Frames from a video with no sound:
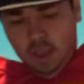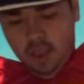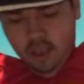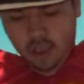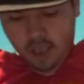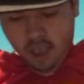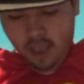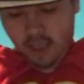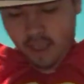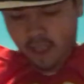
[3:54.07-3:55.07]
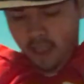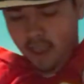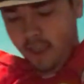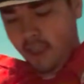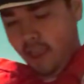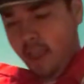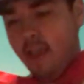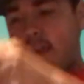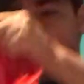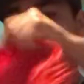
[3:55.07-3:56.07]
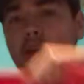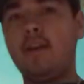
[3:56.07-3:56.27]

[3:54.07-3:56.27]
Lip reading: [no speech]